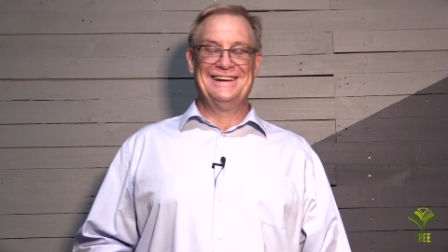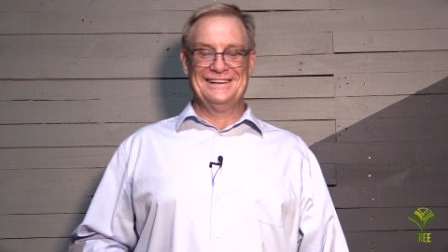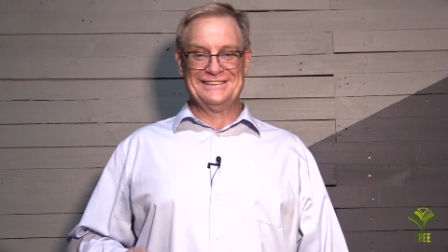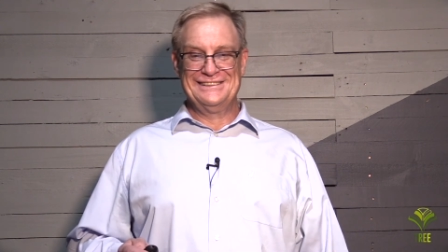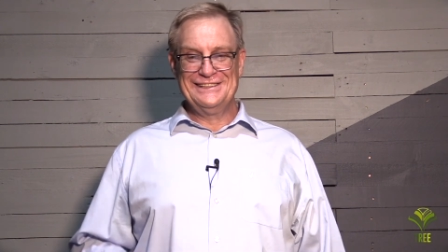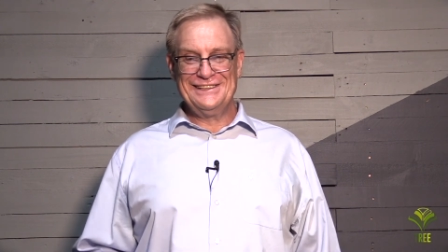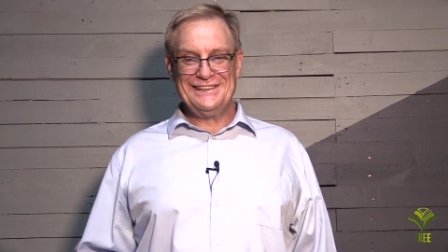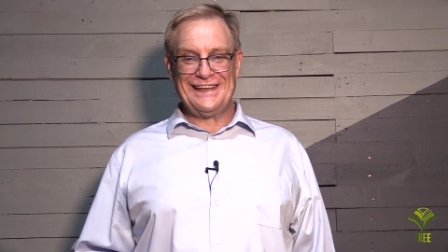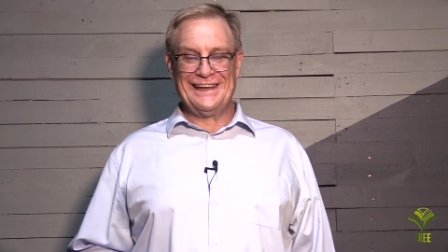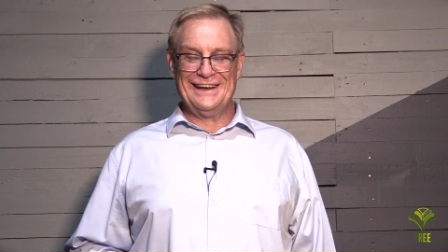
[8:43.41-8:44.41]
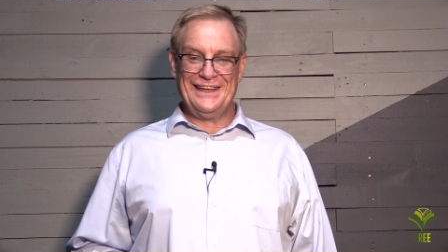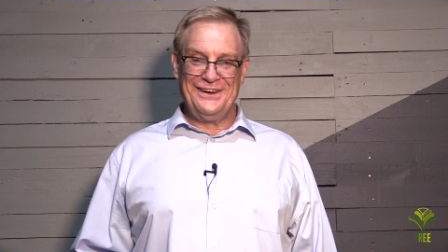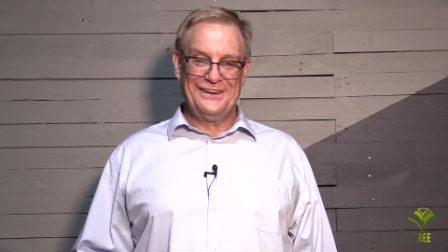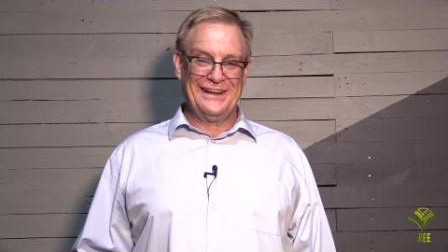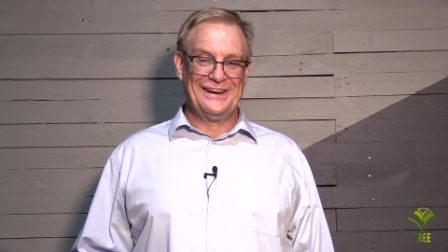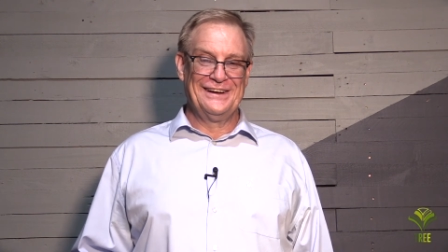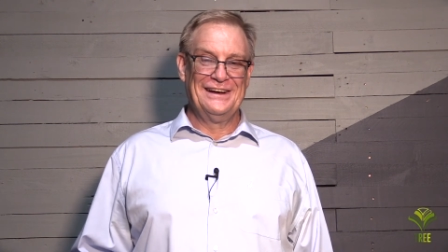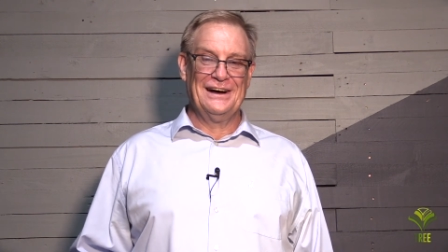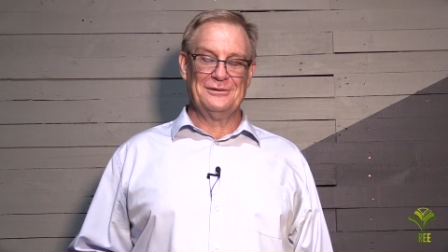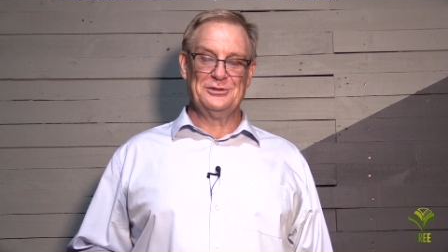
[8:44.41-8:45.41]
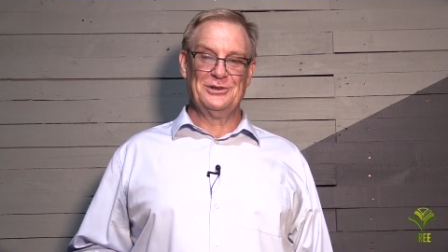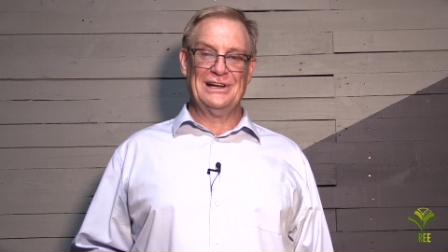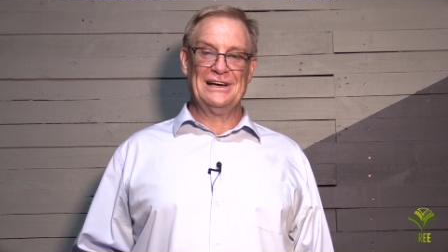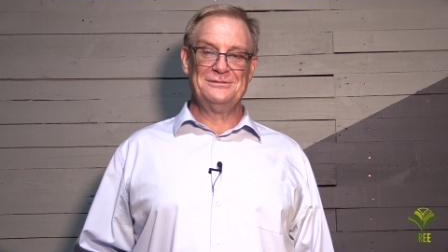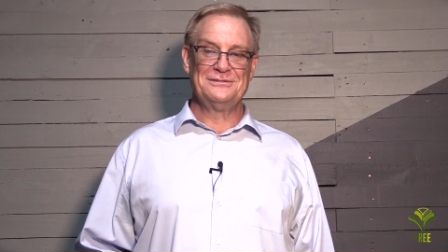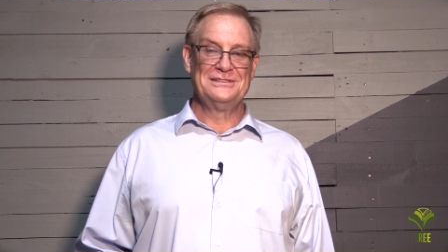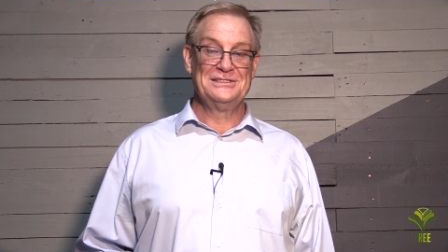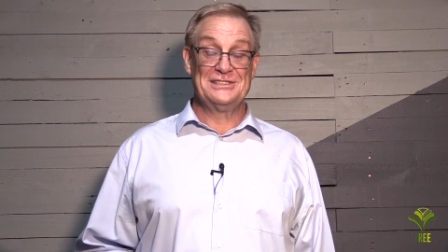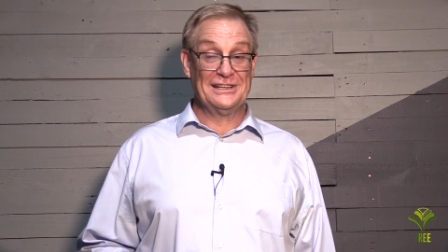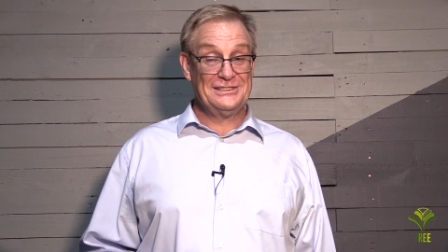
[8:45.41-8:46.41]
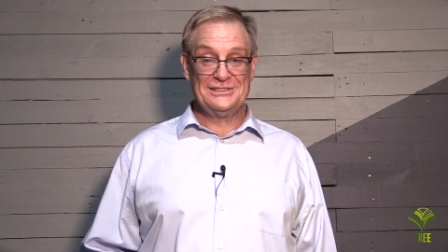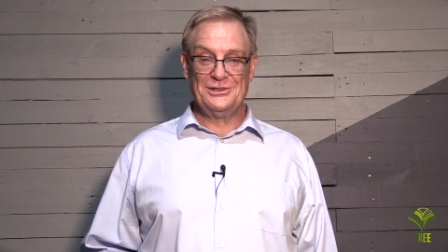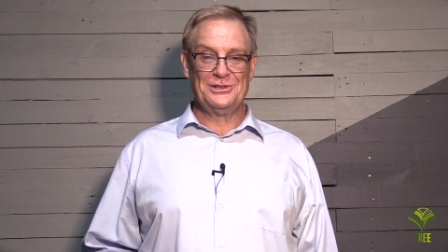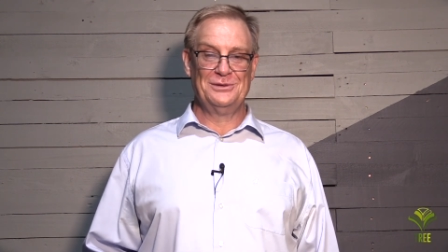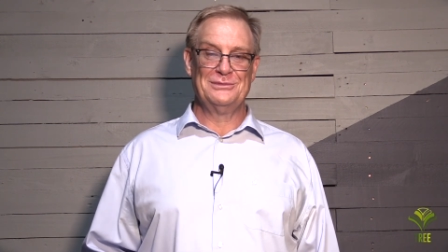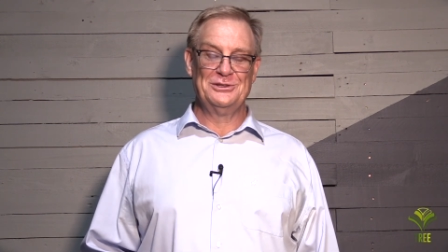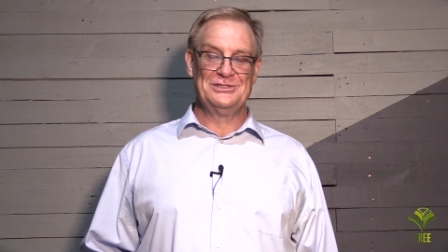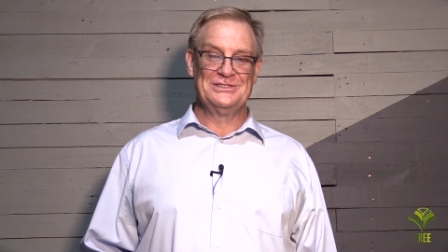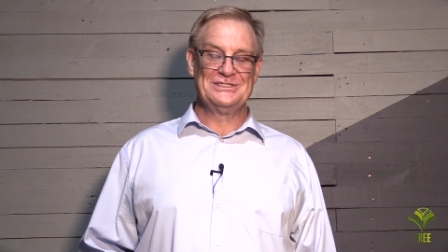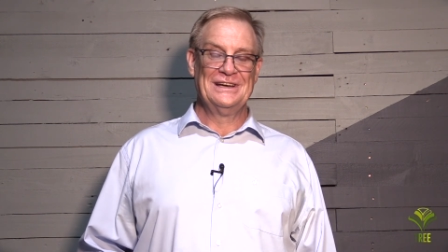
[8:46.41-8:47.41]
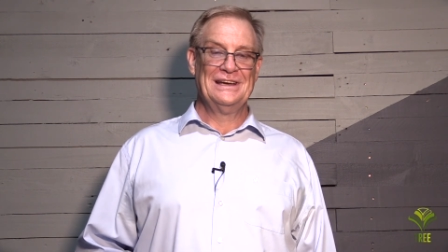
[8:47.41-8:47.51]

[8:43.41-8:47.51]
until an area of your life, such as your emotions,